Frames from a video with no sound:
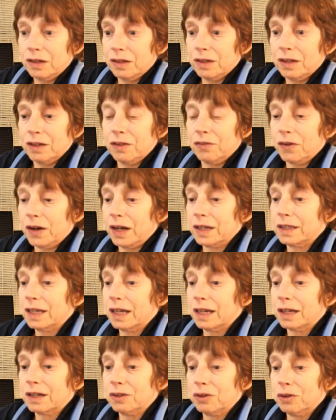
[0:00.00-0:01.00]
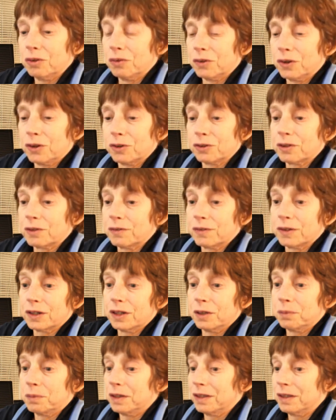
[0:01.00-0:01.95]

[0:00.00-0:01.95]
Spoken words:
If I take a new version of Eclipse,